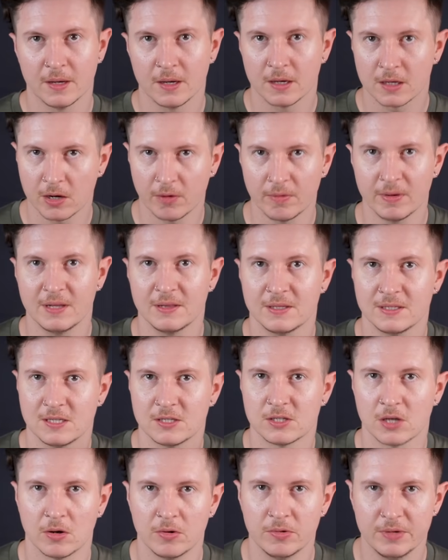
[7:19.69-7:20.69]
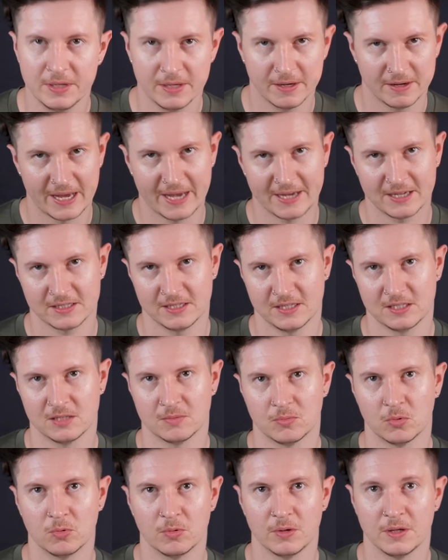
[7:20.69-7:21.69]
currently this is only
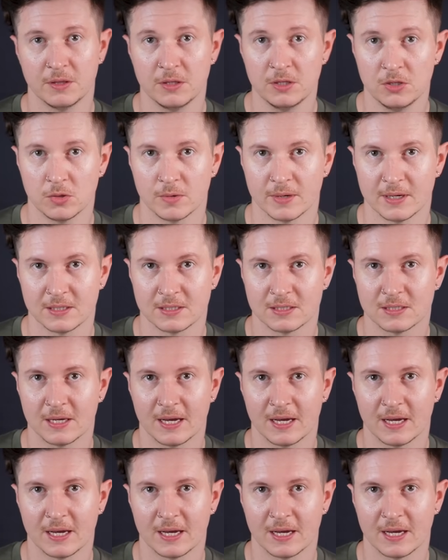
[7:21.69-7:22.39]
accessible in the U S